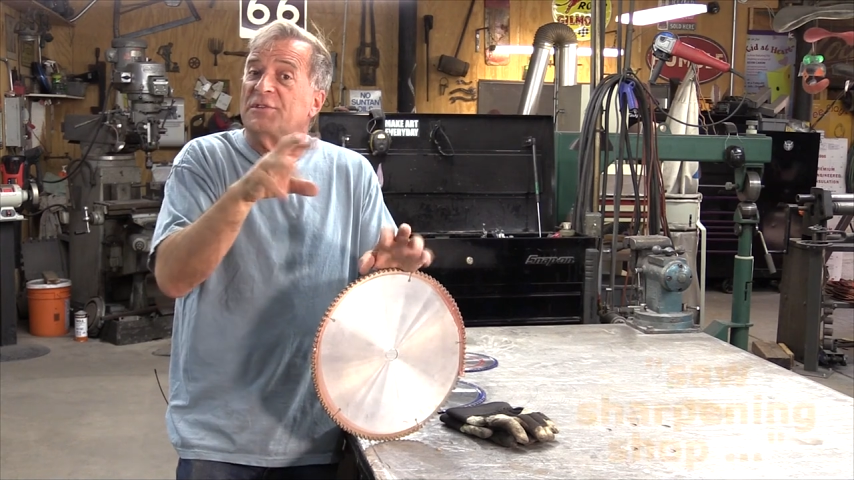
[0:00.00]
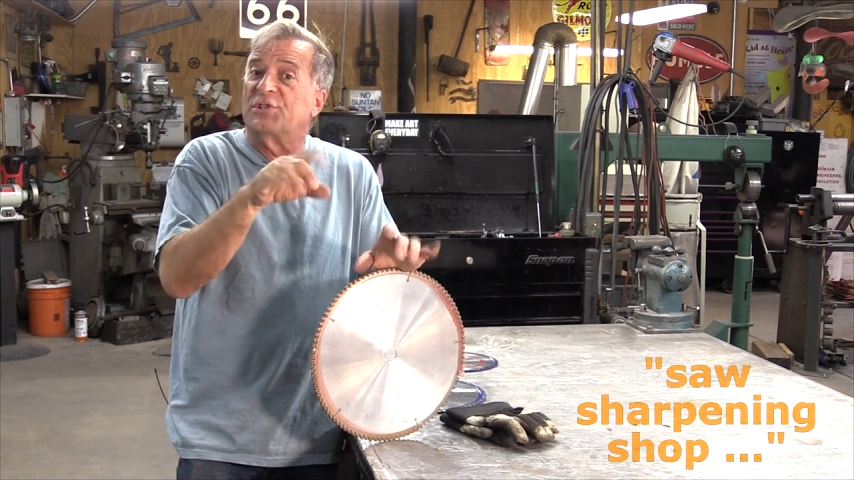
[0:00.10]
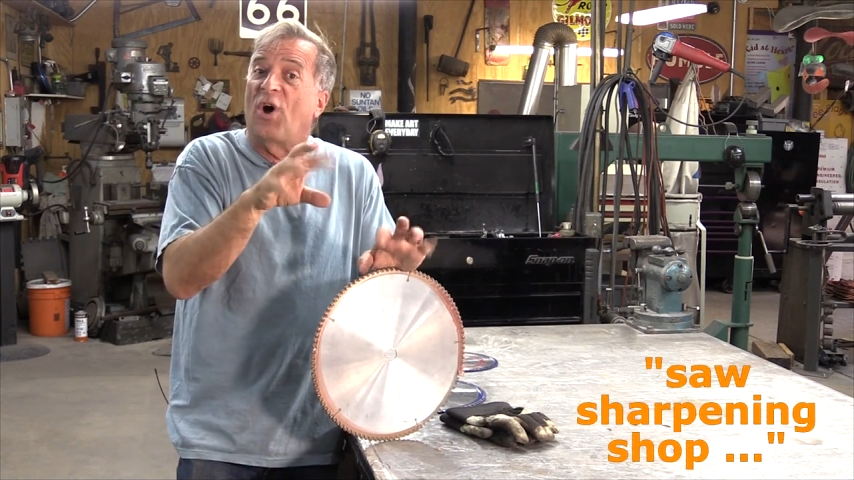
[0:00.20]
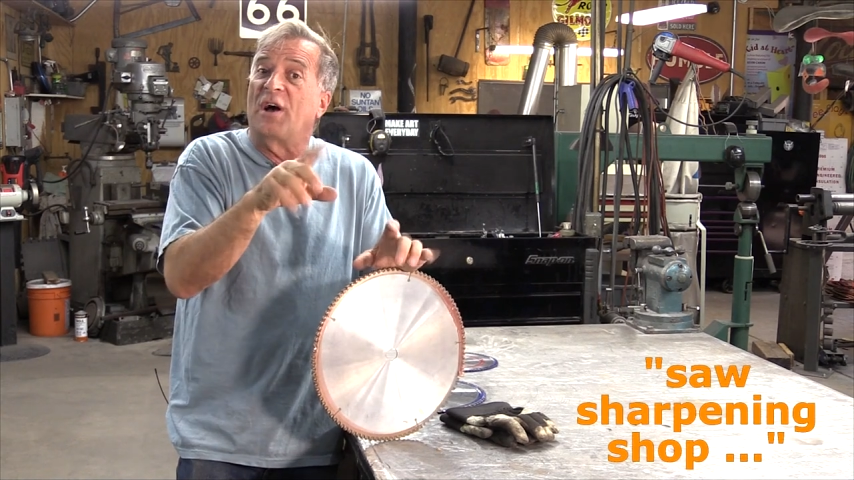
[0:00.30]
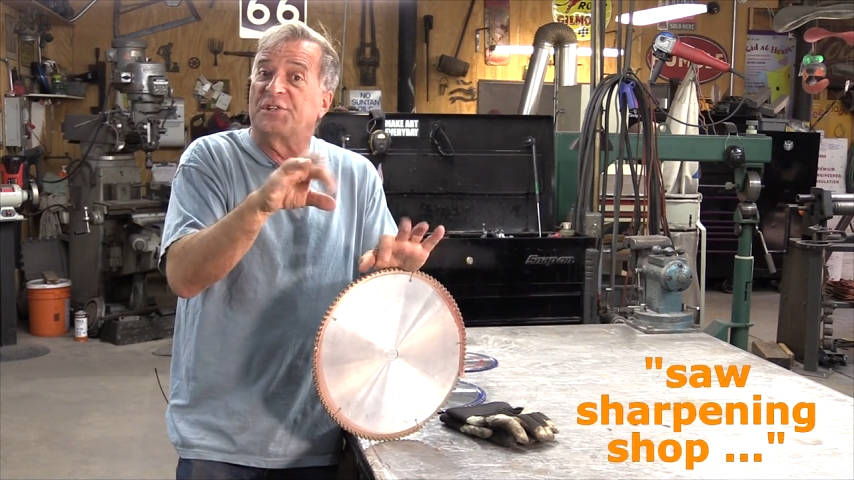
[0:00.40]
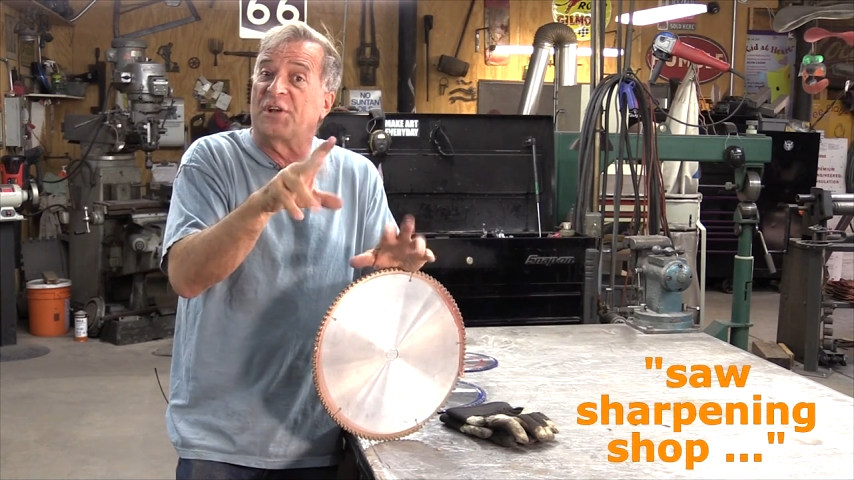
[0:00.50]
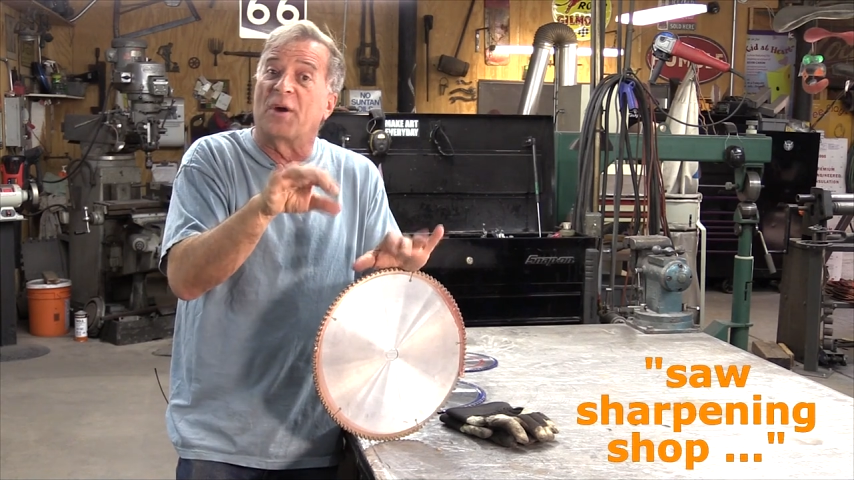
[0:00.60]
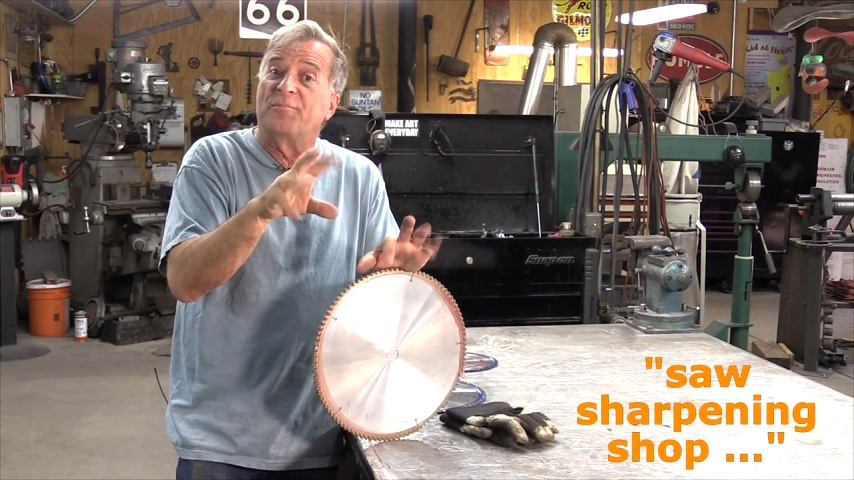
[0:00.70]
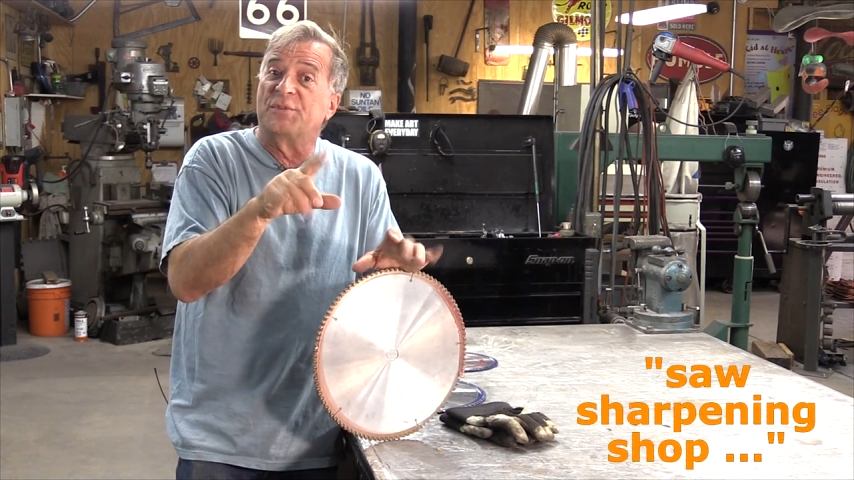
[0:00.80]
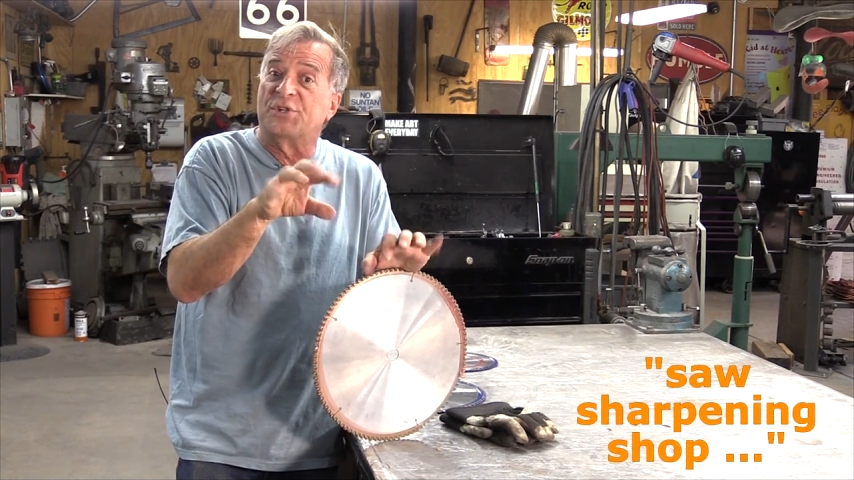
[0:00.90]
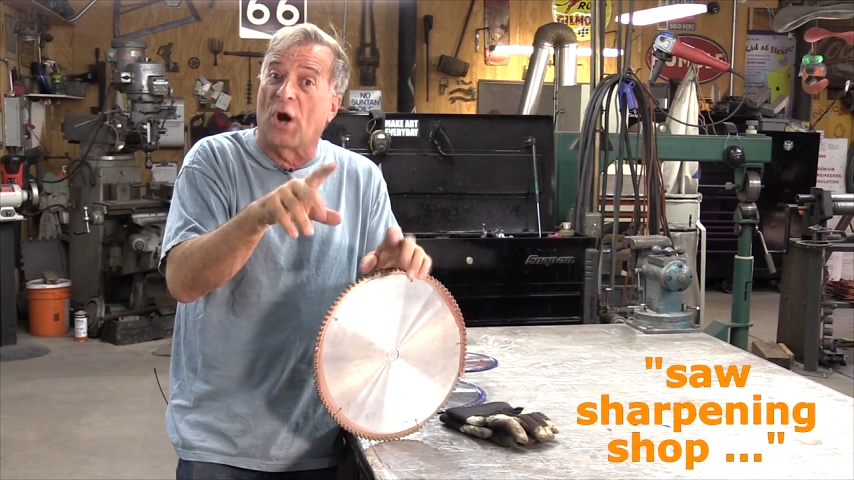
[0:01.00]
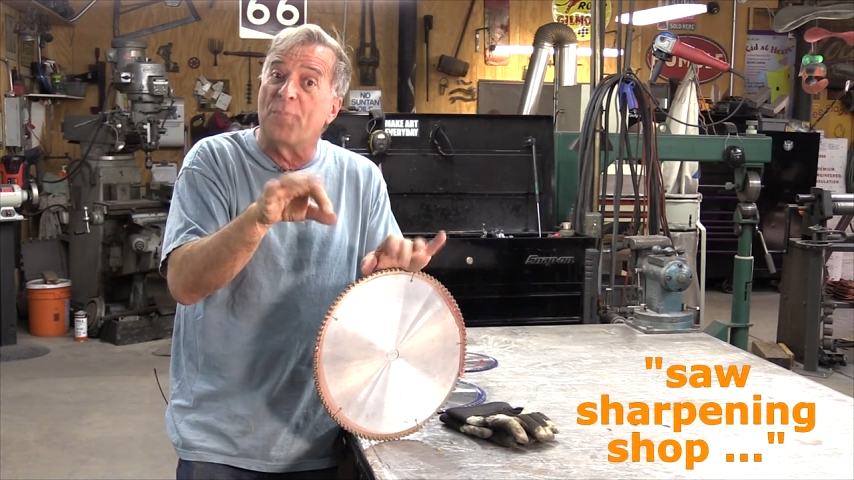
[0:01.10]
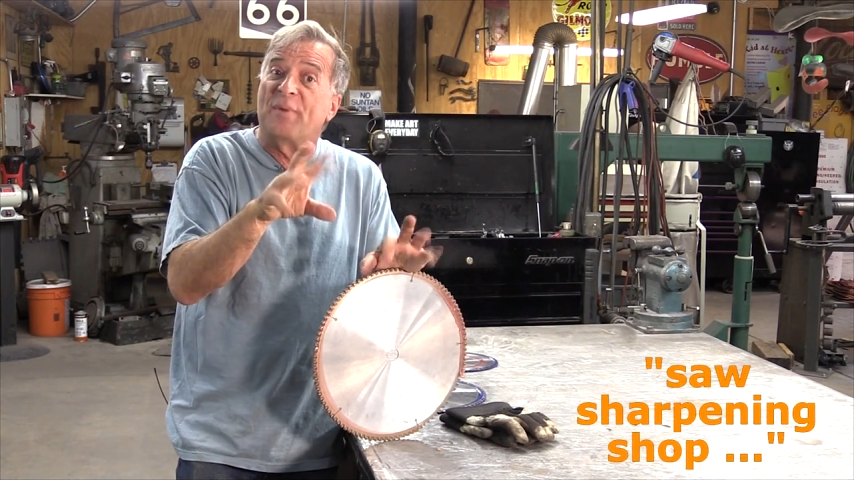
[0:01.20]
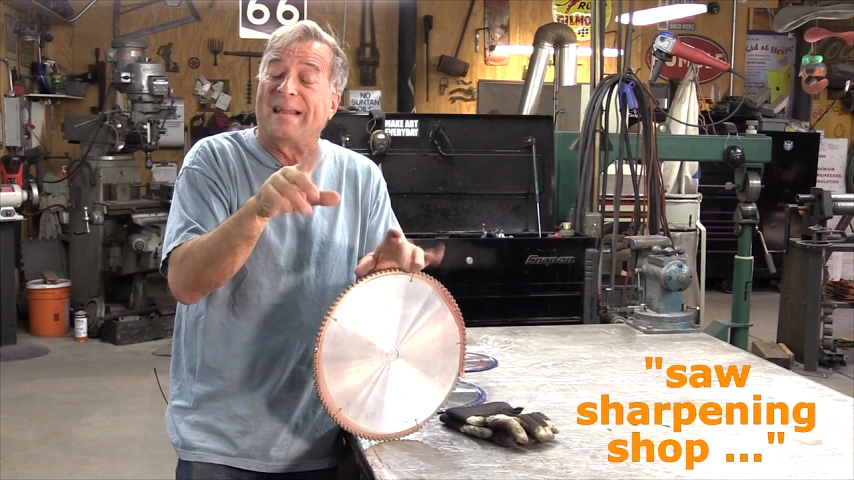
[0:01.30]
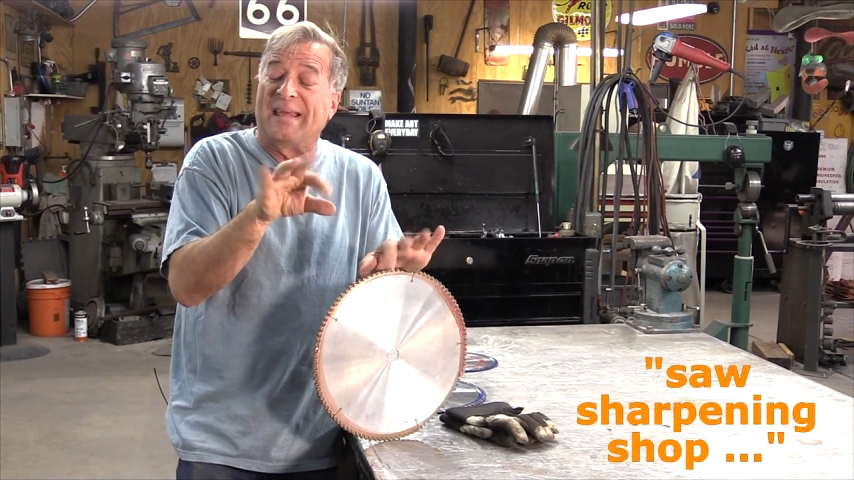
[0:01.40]
saw
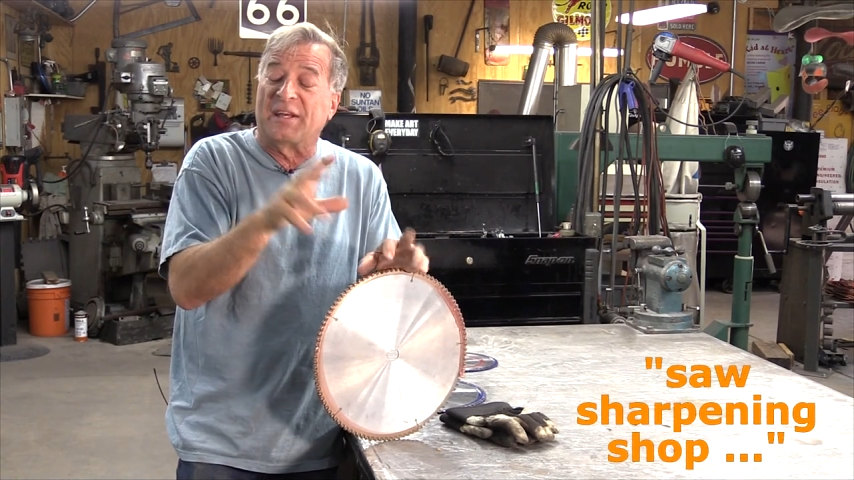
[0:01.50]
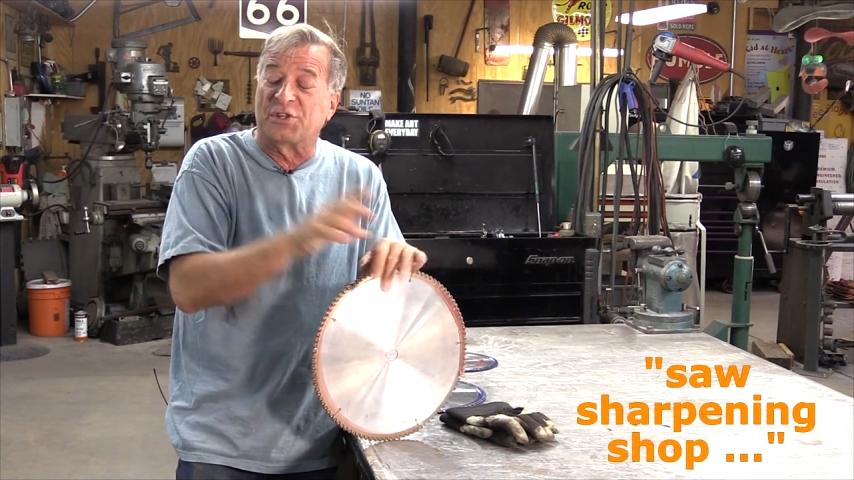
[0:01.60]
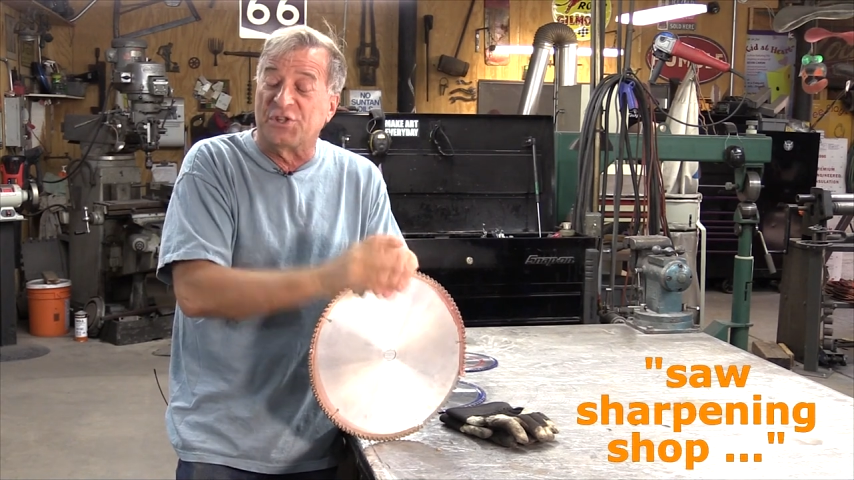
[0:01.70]
sharpening